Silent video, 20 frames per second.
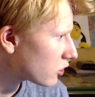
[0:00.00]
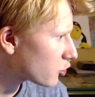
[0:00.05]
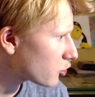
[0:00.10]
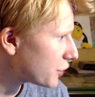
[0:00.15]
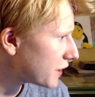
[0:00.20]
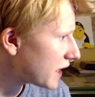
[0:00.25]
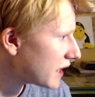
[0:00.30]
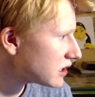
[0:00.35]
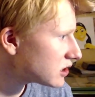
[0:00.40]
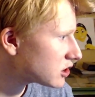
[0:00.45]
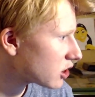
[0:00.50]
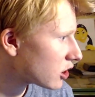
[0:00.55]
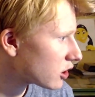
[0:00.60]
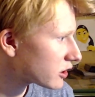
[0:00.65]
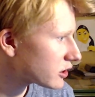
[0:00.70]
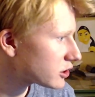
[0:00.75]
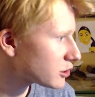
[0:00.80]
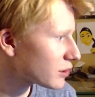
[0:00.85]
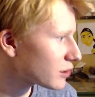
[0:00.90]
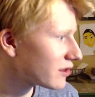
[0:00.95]
create
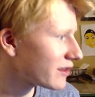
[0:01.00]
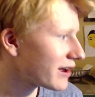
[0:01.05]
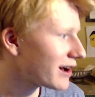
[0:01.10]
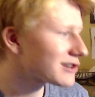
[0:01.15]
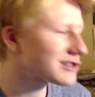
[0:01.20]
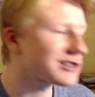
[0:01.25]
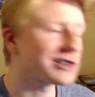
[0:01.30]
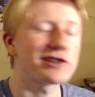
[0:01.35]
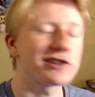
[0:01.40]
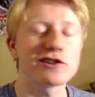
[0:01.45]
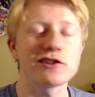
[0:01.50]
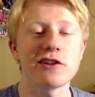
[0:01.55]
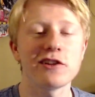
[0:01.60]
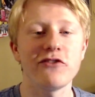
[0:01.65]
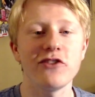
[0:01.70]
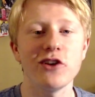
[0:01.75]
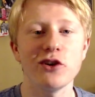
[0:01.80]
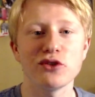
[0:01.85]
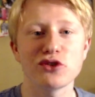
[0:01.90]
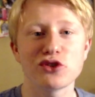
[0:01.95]
targets around the outskirts of the
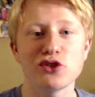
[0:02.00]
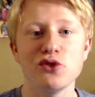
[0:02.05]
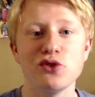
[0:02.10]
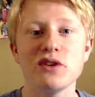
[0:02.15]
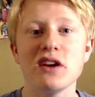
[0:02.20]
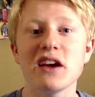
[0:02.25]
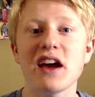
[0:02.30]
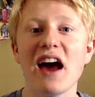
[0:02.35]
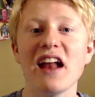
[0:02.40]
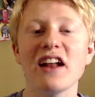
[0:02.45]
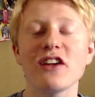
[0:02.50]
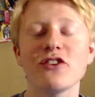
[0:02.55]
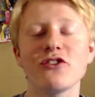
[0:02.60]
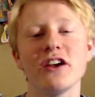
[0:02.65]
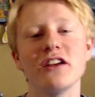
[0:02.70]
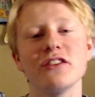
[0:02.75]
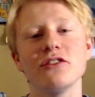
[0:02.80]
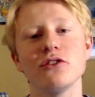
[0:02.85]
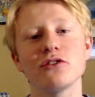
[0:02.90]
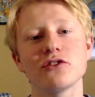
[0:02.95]
field. So you can kind of
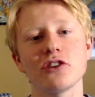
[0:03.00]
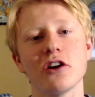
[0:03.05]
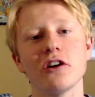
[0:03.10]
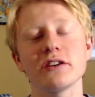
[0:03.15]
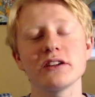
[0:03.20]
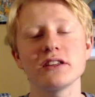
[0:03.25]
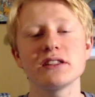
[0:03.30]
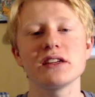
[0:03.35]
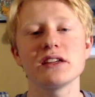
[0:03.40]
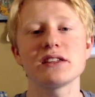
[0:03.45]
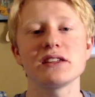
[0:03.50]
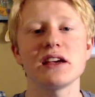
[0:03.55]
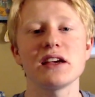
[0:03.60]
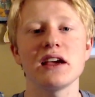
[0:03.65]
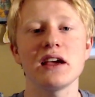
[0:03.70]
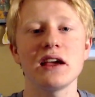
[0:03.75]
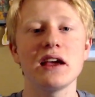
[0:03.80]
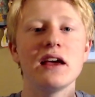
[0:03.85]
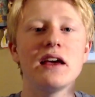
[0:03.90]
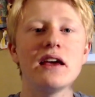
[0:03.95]
create little targets that
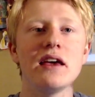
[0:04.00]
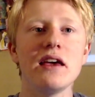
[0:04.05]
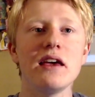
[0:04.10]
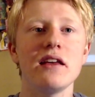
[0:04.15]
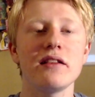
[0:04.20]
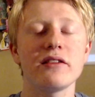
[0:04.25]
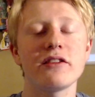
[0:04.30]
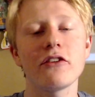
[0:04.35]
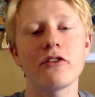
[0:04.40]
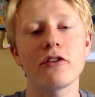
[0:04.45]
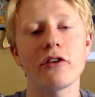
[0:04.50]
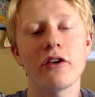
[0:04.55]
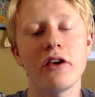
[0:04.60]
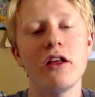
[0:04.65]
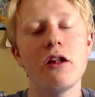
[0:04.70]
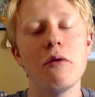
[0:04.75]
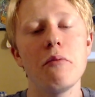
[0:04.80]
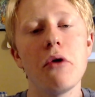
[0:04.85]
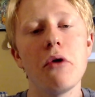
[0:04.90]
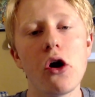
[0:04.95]
say,
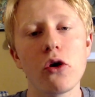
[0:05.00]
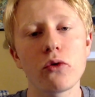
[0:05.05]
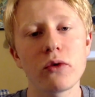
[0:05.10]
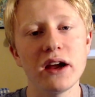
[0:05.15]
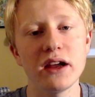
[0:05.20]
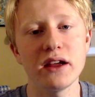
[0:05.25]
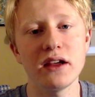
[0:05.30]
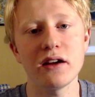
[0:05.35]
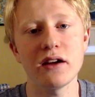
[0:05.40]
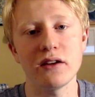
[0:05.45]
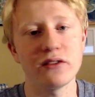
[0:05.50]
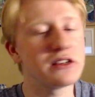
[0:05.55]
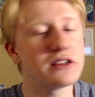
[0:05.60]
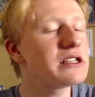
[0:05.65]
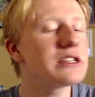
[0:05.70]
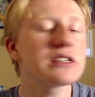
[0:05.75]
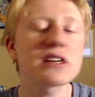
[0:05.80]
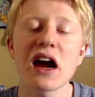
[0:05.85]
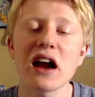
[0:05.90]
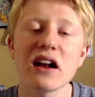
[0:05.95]
hit a ball right here. And this
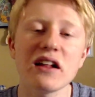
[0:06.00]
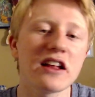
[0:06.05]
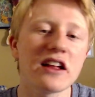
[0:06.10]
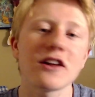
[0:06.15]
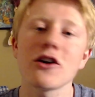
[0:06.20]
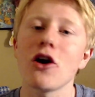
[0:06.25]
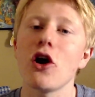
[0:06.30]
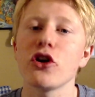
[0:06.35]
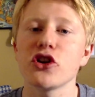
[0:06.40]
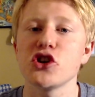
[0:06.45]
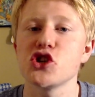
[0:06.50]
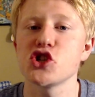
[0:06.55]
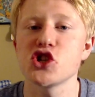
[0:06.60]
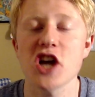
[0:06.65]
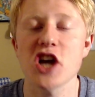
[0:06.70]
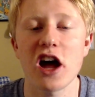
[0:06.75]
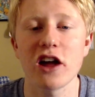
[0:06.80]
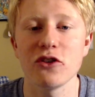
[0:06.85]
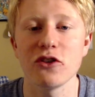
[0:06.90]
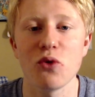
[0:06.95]
is kind of like calling your
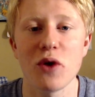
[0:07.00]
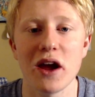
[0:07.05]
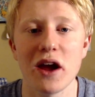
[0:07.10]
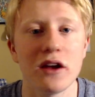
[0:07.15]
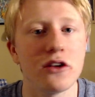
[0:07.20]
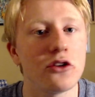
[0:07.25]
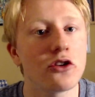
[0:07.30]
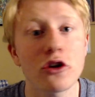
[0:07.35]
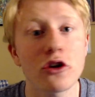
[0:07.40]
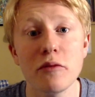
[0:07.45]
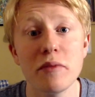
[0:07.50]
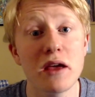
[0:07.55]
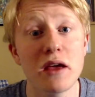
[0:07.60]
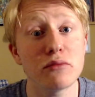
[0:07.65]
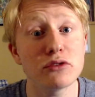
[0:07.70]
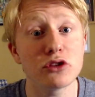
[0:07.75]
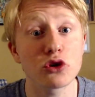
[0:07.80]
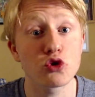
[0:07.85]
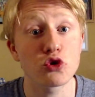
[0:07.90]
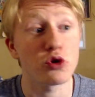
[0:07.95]
shot in a way. And you're going to be
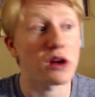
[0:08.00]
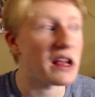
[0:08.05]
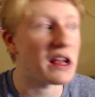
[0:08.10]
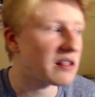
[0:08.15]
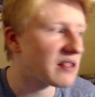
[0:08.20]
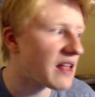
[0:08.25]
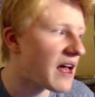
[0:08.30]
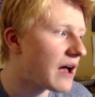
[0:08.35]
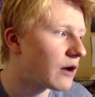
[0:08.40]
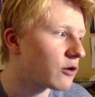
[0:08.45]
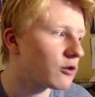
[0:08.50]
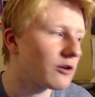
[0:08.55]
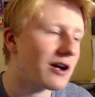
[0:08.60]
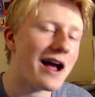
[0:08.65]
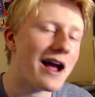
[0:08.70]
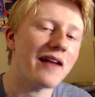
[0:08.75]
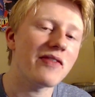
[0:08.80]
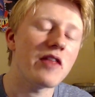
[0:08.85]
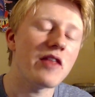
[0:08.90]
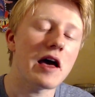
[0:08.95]
able to create that or
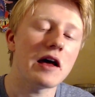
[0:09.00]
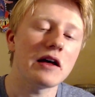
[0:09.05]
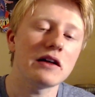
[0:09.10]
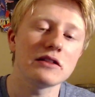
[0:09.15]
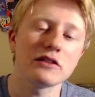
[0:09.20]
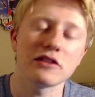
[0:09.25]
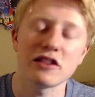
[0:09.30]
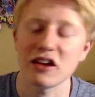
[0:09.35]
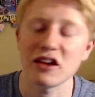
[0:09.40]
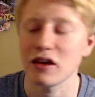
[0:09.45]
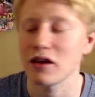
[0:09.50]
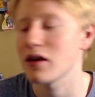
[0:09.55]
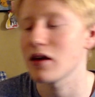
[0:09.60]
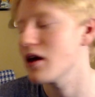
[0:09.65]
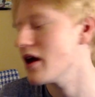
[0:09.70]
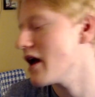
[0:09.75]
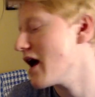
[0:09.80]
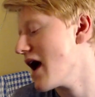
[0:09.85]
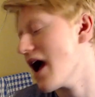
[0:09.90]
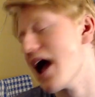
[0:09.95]
add that thing
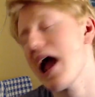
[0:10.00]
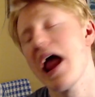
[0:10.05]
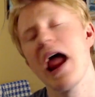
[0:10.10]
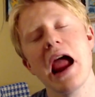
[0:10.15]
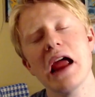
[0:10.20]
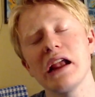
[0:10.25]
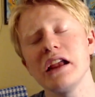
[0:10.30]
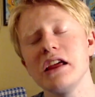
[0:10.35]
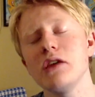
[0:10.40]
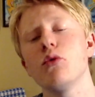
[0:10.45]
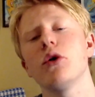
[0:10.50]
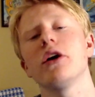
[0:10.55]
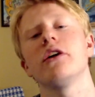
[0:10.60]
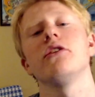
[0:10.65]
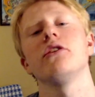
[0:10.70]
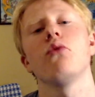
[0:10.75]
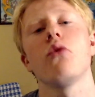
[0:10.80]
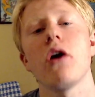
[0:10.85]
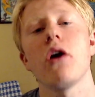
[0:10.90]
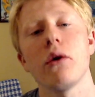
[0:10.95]
anywhere
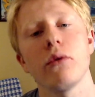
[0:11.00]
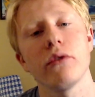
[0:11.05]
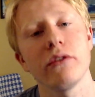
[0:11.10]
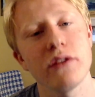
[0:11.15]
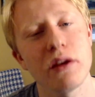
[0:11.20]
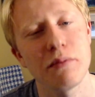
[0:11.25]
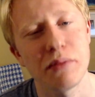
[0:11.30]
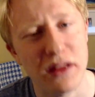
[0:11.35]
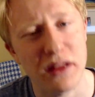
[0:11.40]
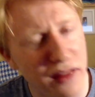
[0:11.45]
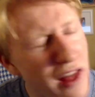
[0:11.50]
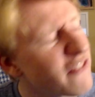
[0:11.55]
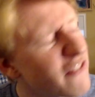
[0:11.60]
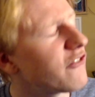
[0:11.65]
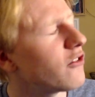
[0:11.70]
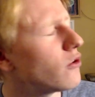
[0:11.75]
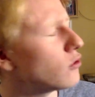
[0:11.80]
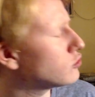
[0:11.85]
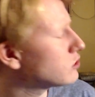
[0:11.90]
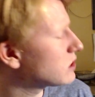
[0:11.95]
you want, whether that be left
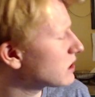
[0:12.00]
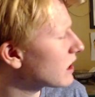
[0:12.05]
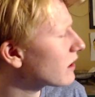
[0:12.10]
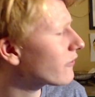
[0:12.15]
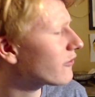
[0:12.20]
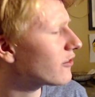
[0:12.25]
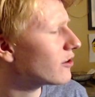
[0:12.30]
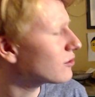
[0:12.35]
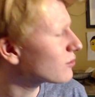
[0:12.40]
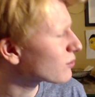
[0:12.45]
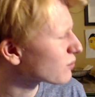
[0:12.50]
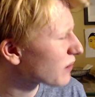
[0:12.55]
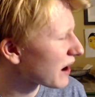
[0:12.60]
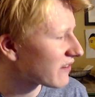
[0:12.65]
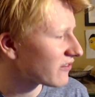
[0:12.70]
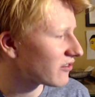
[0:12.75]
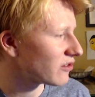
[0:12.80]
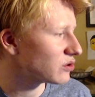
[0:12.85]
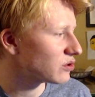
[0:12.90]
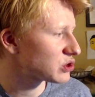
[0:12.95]
field, center field, or right
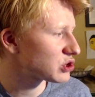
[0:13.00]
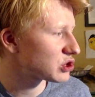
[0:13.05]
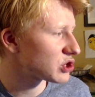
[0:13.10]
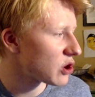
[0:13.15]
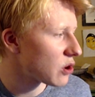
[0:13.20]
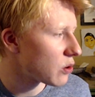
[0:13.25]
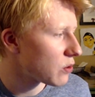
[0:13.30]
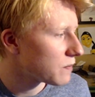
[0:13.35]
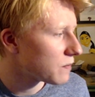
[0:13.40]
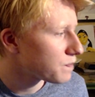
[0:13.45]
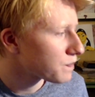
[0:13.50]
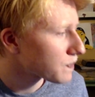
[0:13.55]
field. So